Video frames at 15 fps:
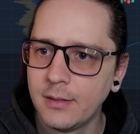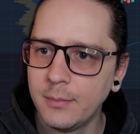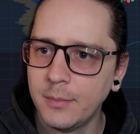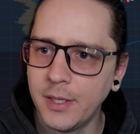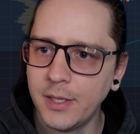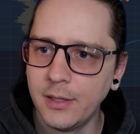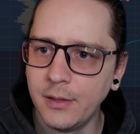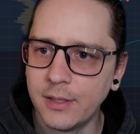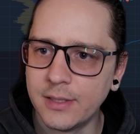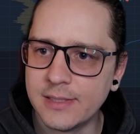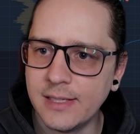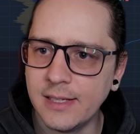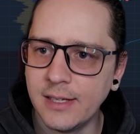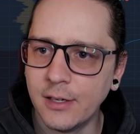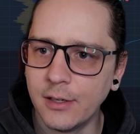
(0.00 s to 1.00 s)
But you can see
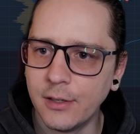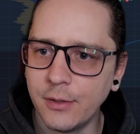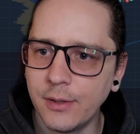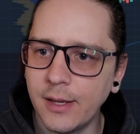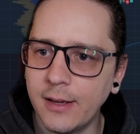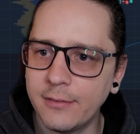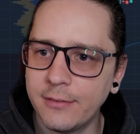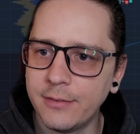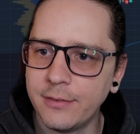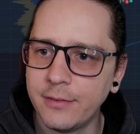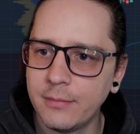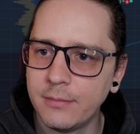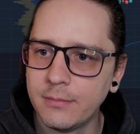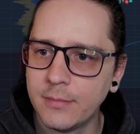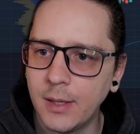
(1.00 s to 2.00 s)
here you have
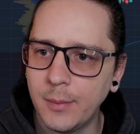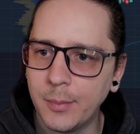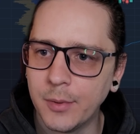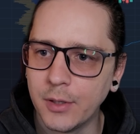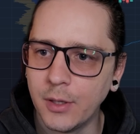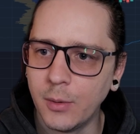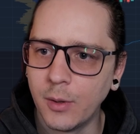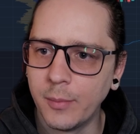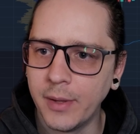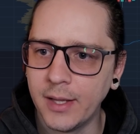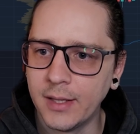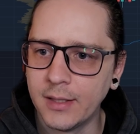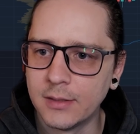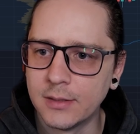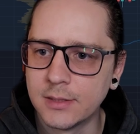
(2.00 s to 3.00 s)
upper lower
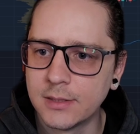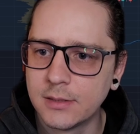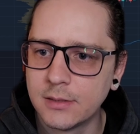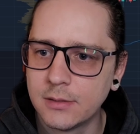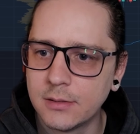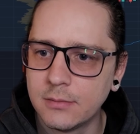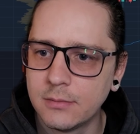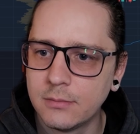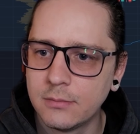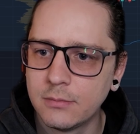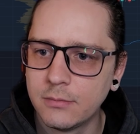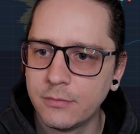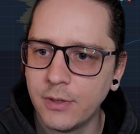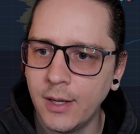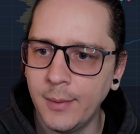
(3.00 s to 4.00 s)
bands
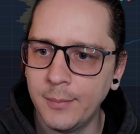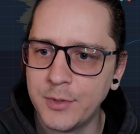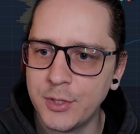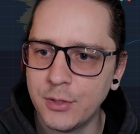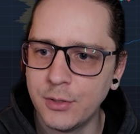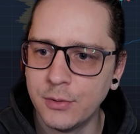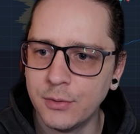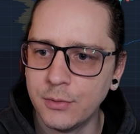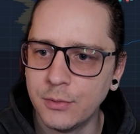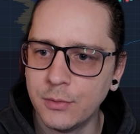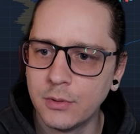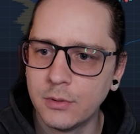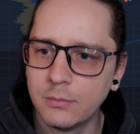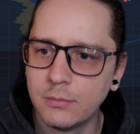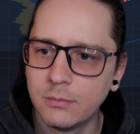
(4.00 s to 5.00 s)
up to
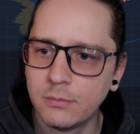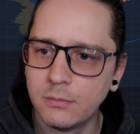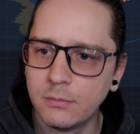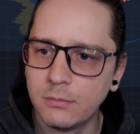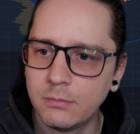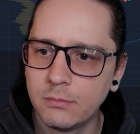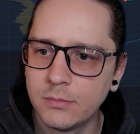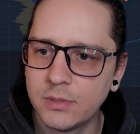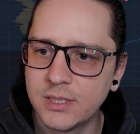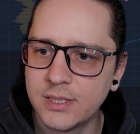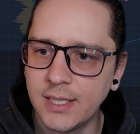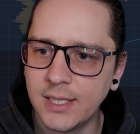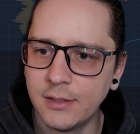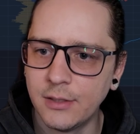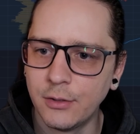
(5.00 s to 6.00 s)

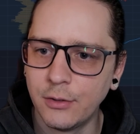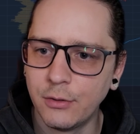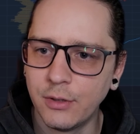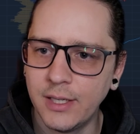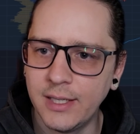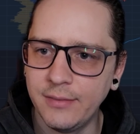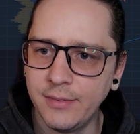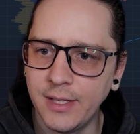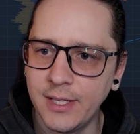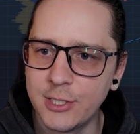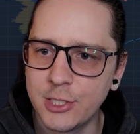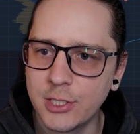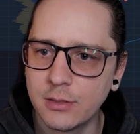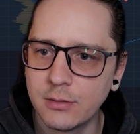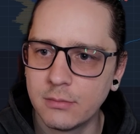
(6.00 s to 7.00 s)
standard 3
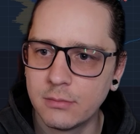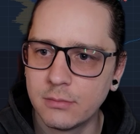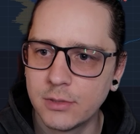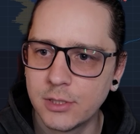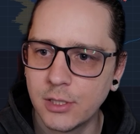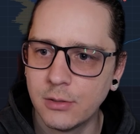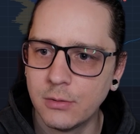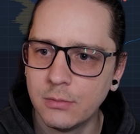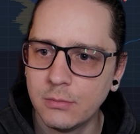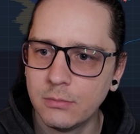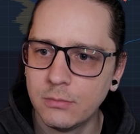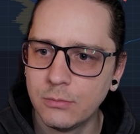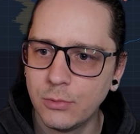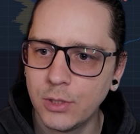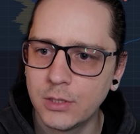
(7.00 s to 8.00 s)
deviation. So
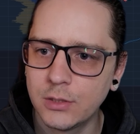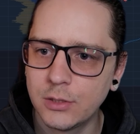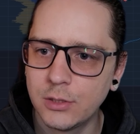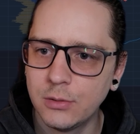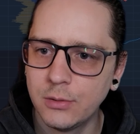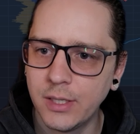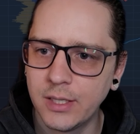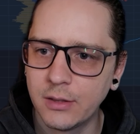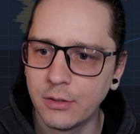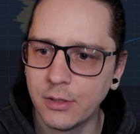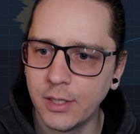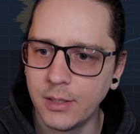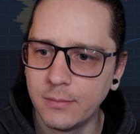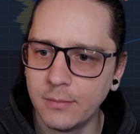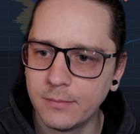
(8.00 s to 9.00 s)
1, 2, and 3.